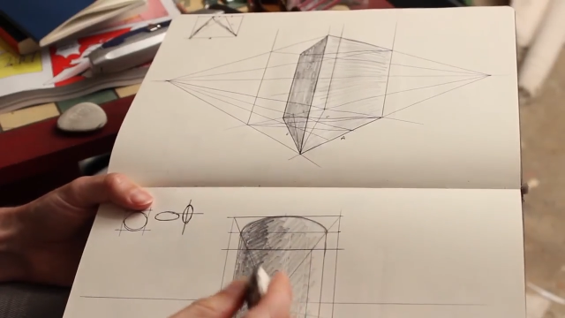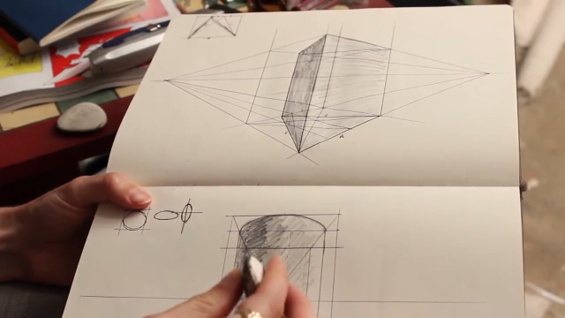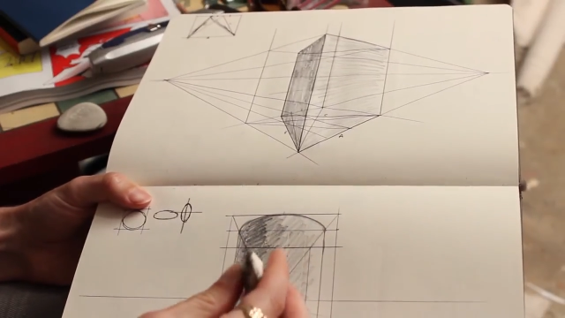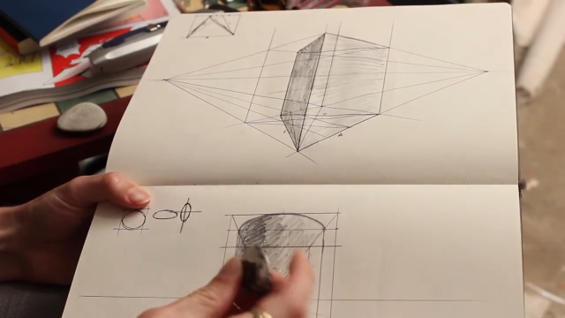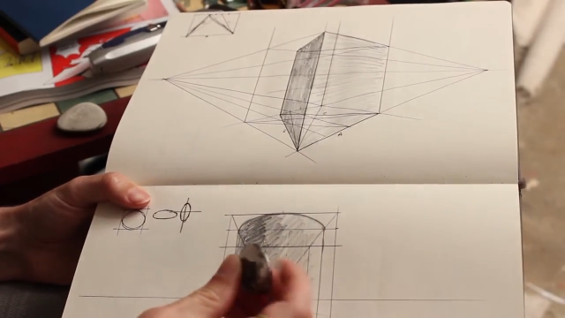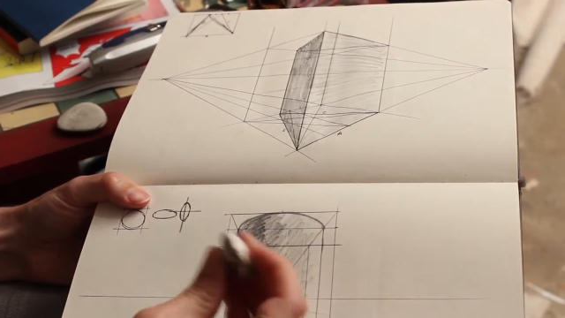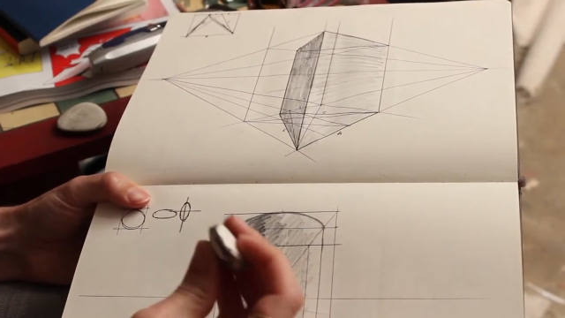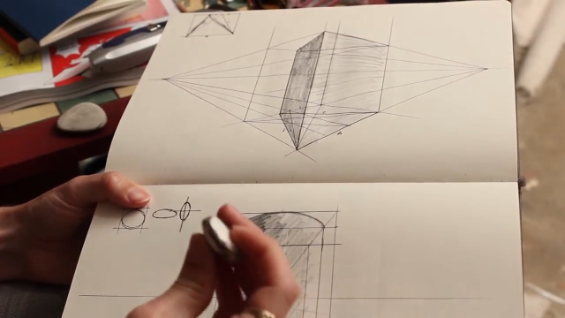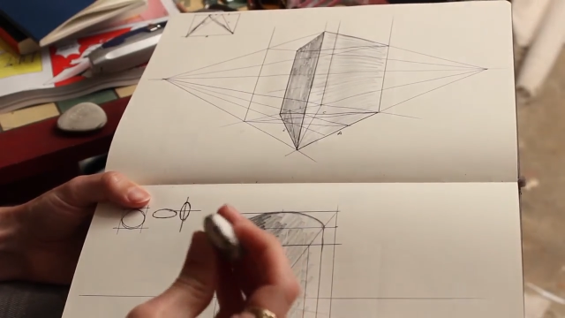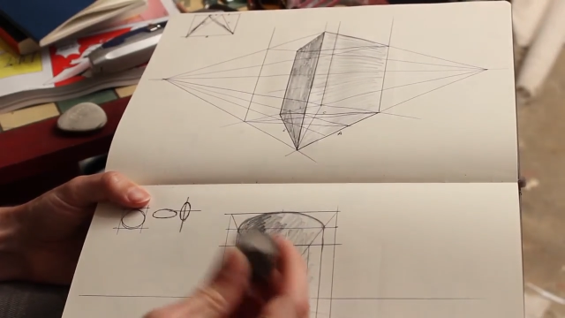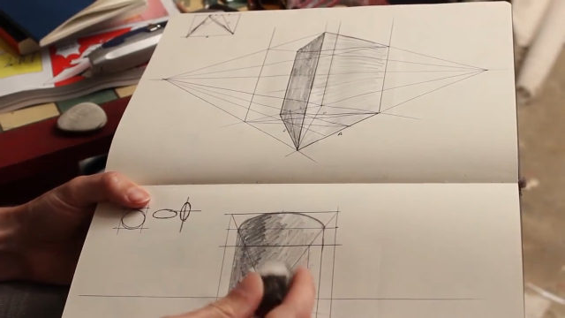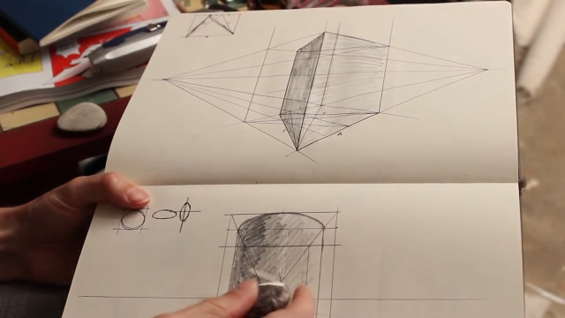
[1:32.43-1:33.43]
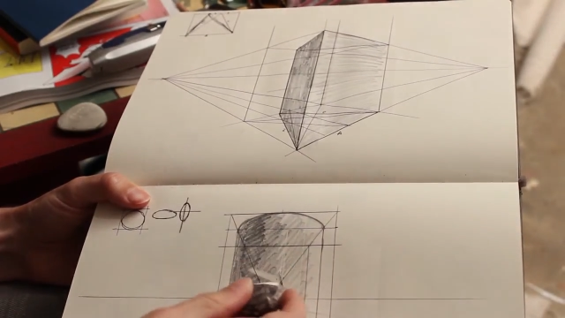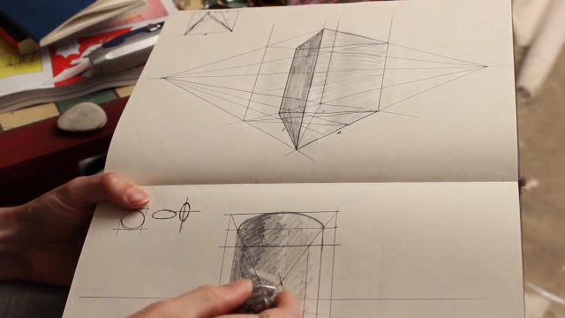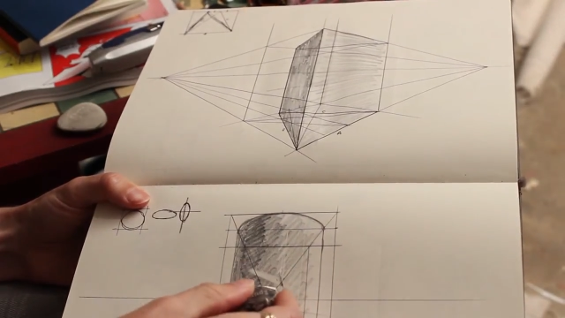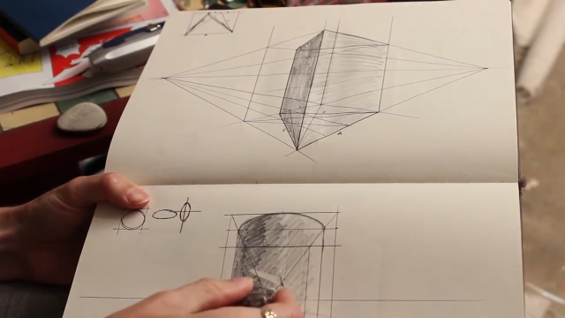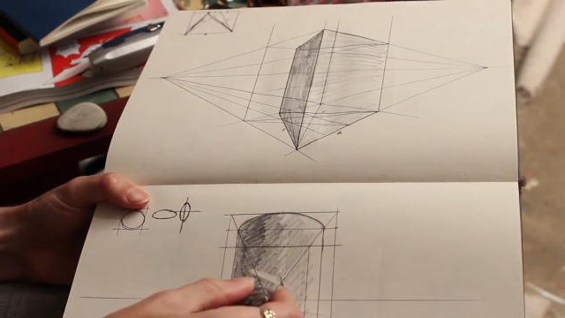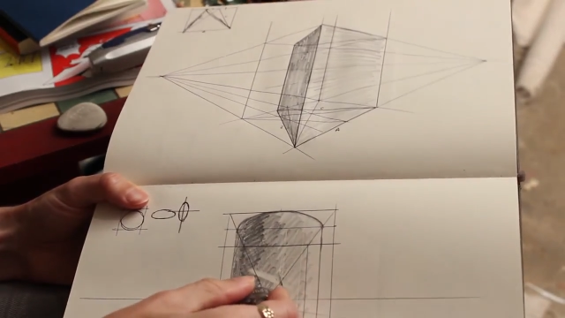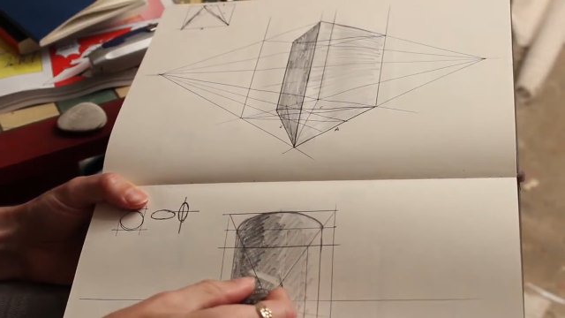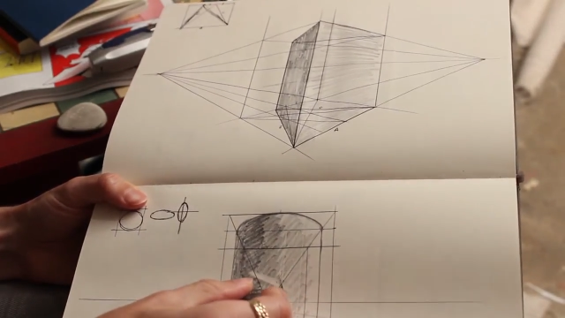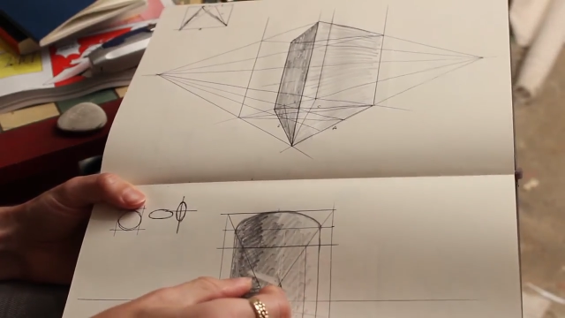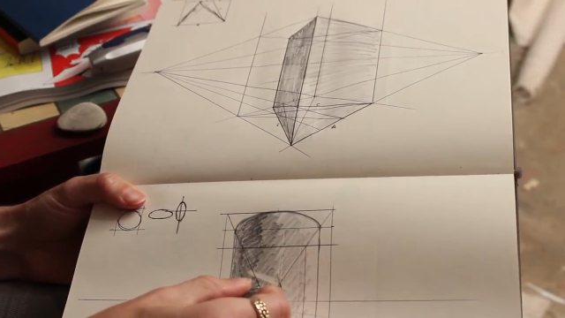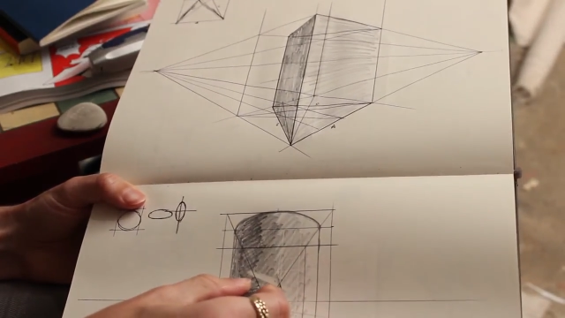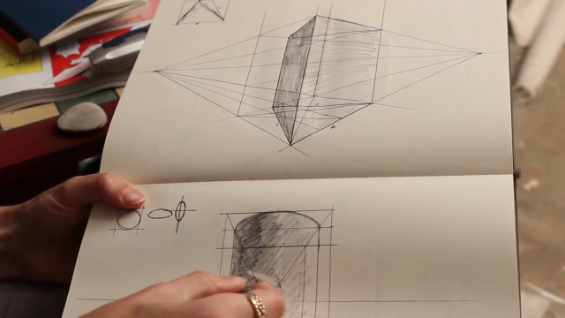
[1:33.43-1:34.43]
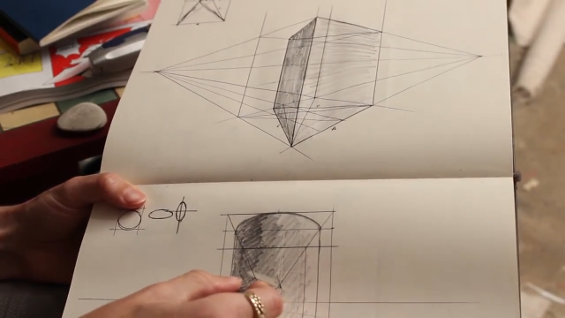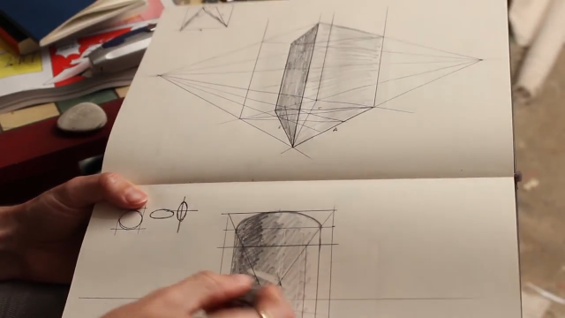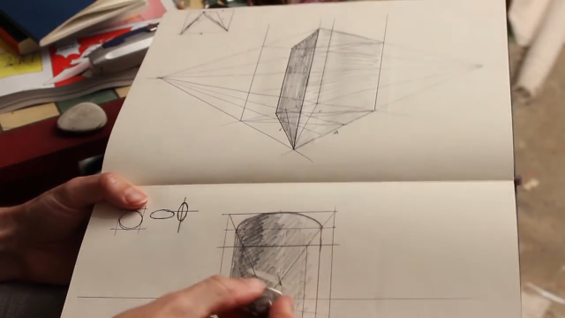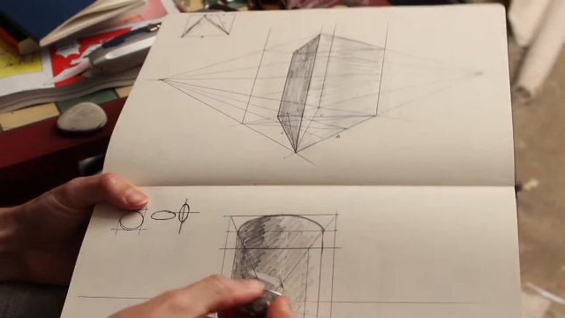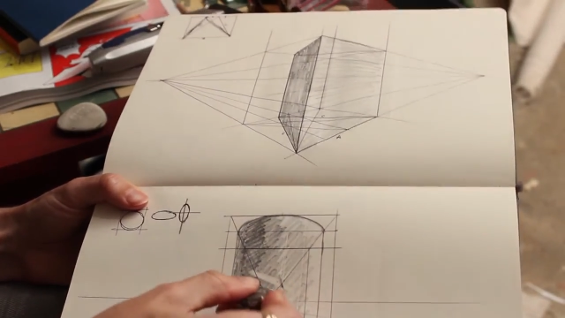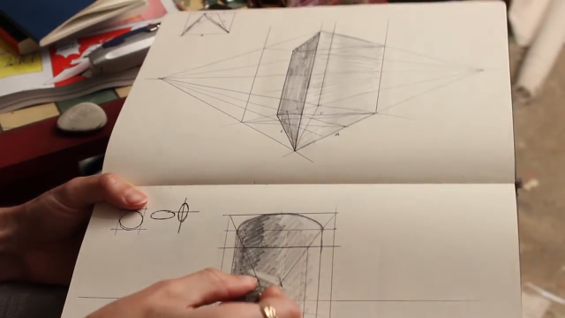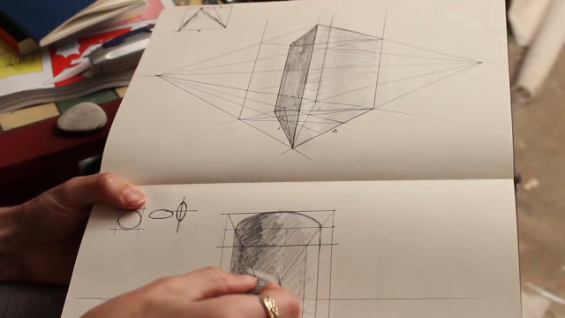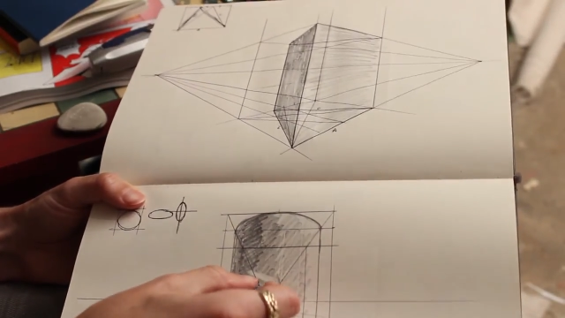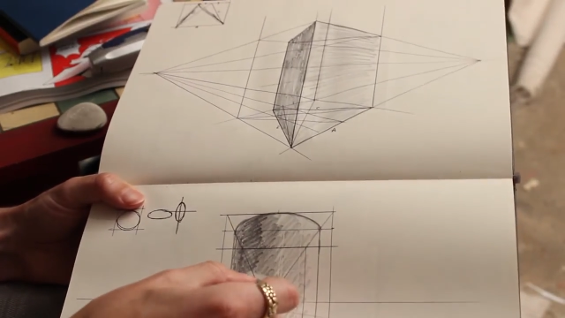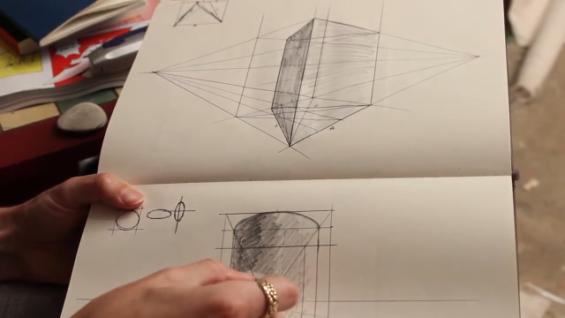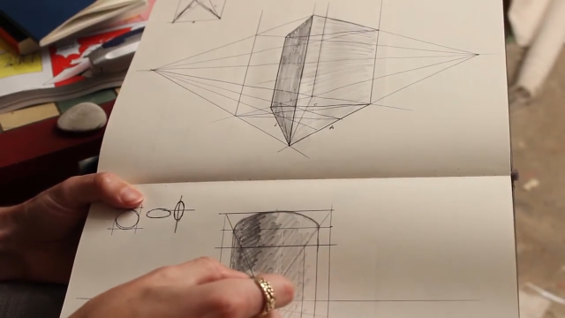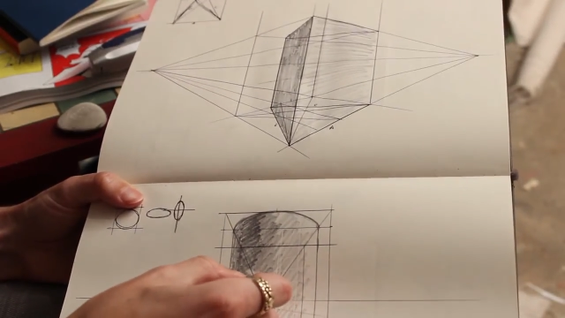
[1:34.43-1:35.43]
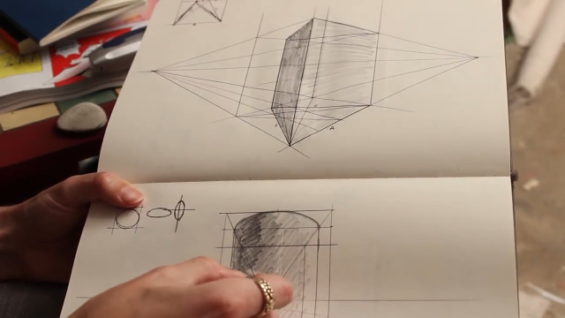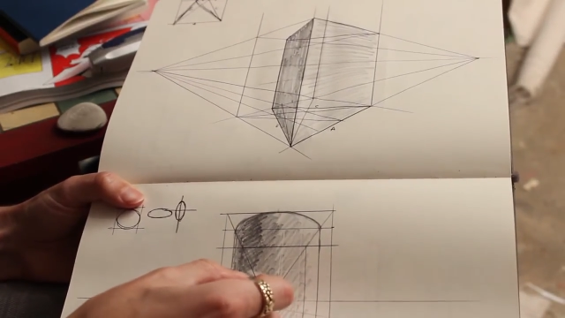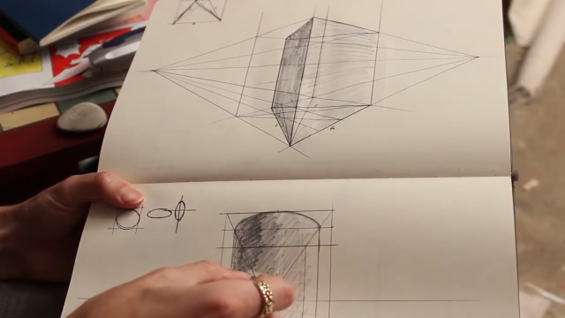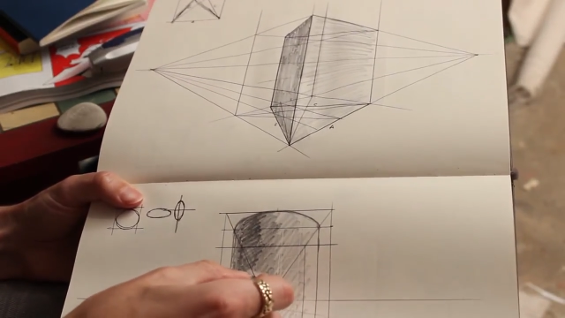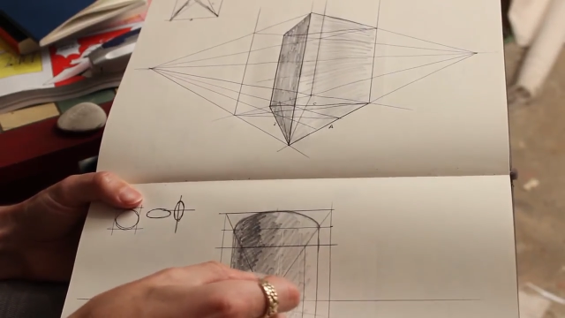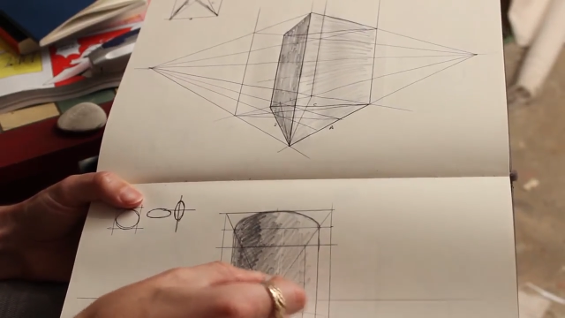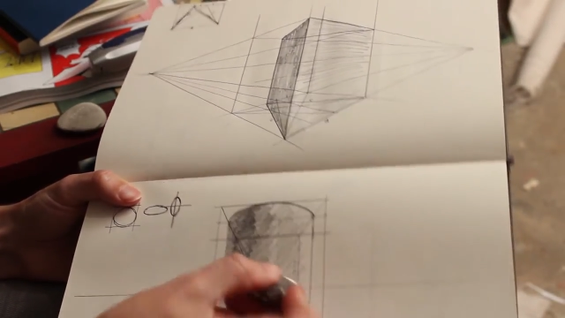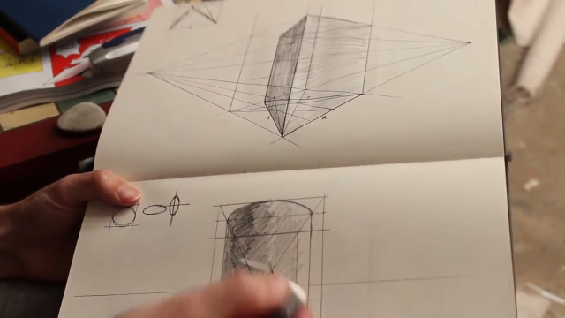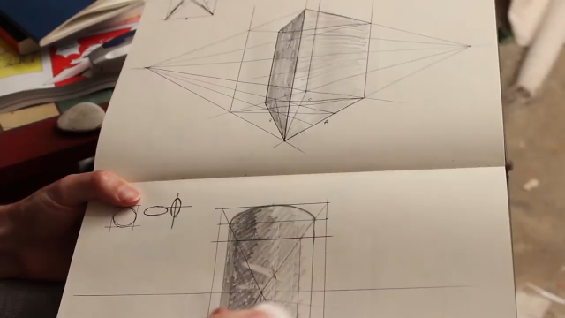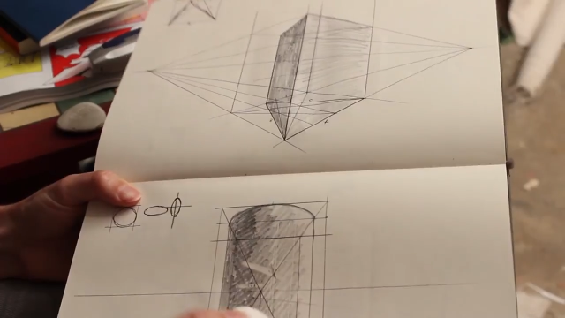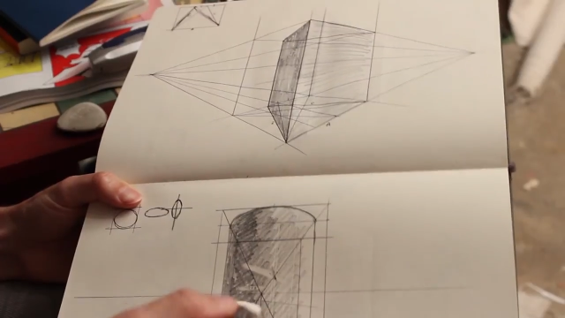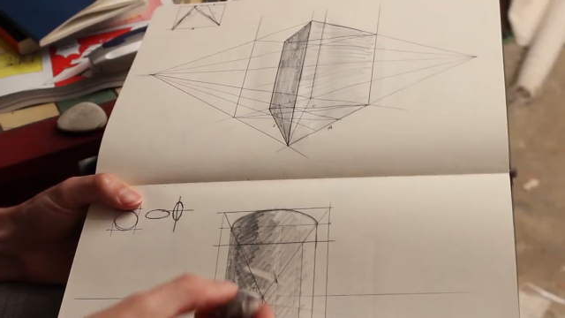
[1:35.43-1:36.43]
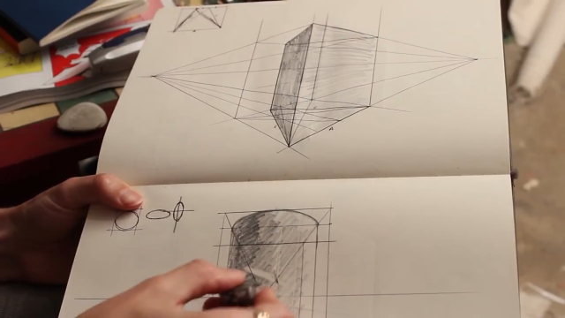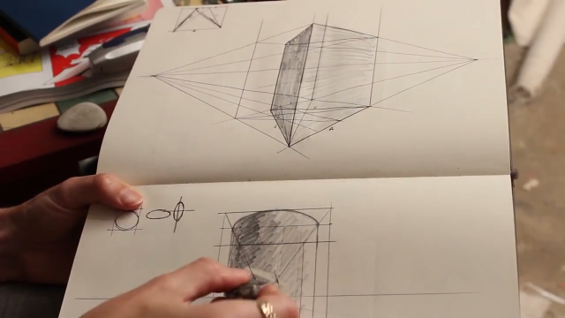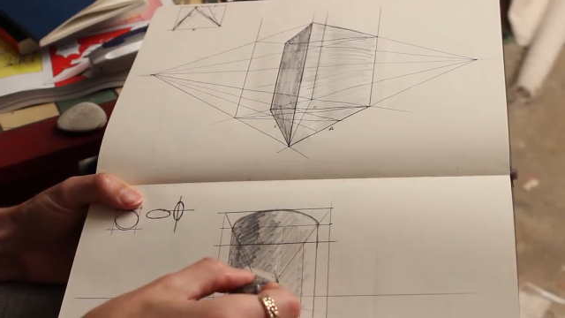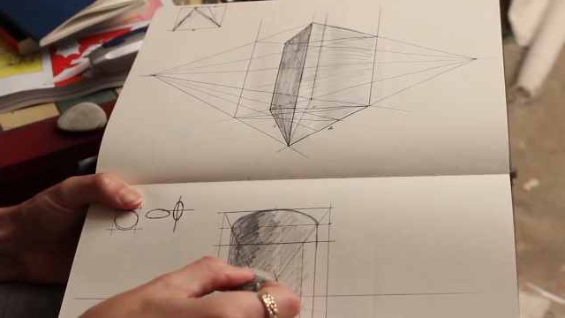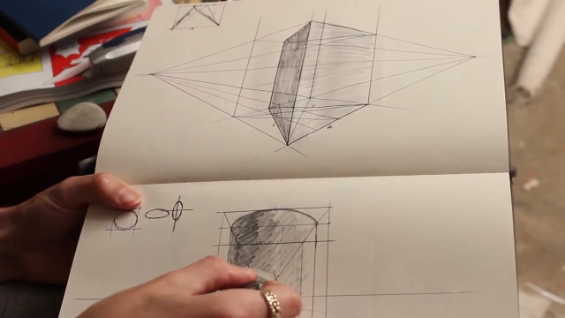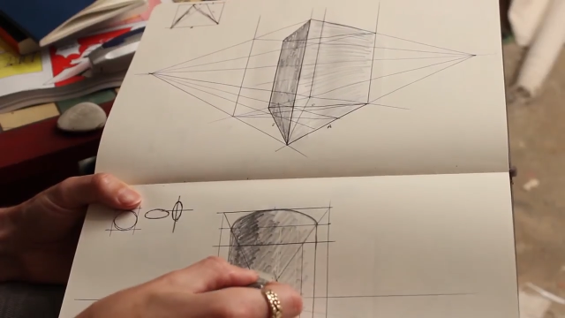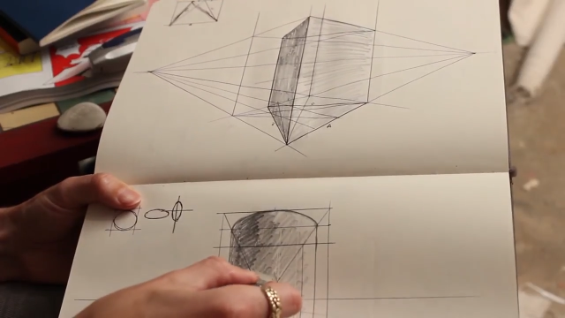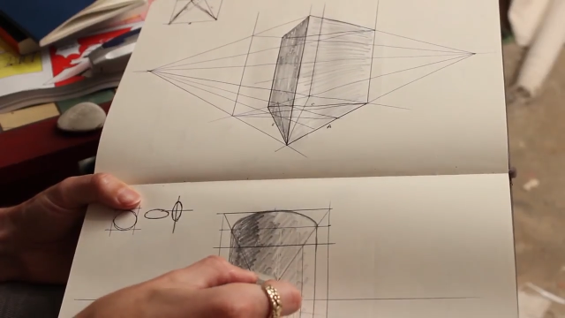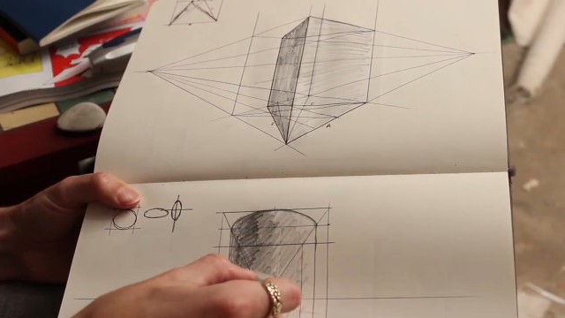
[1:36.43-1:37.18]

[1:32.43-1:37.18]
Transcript: (no speaker visible)